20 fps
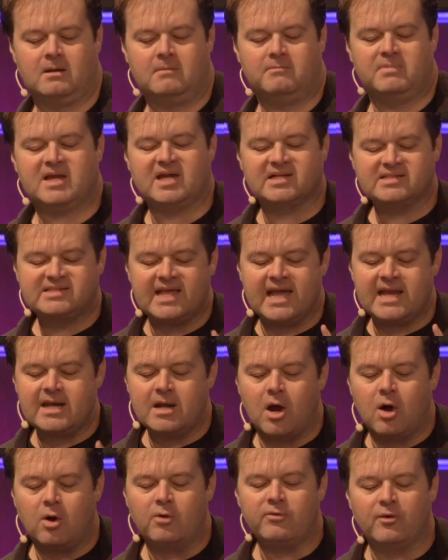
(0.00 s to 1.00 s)
because they
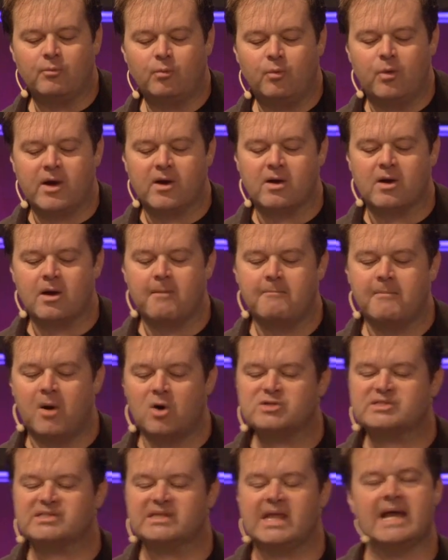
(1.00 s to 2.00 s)
know that we're
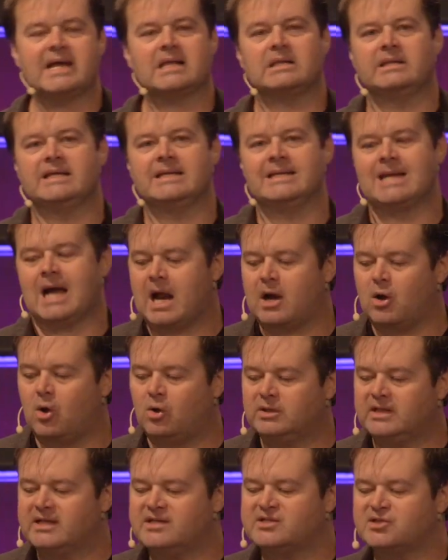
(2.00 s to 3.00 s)
most likely not
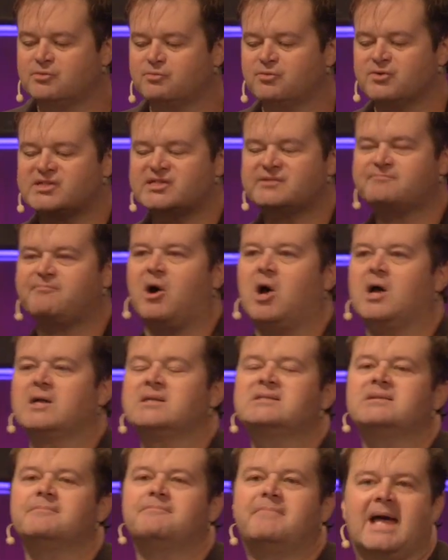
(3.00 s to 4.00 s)
only to
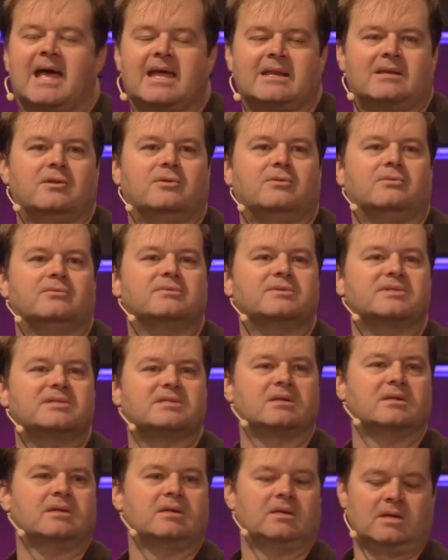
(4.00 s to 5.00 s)
respond to bad news,
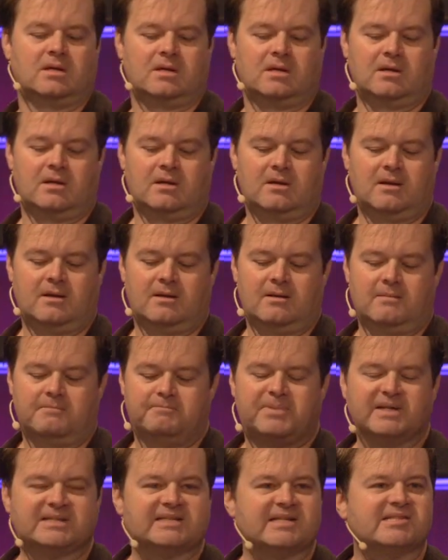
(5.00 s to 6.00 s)

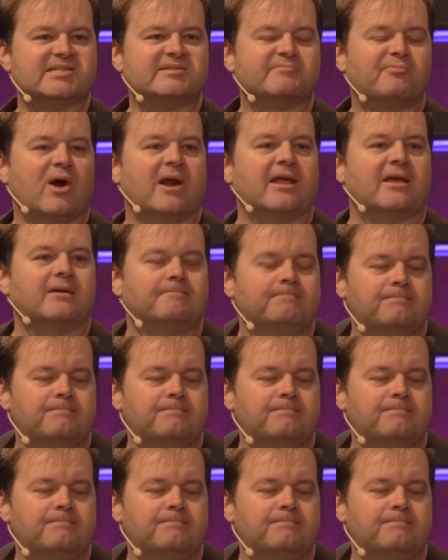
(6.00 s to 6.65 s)
but to spread it.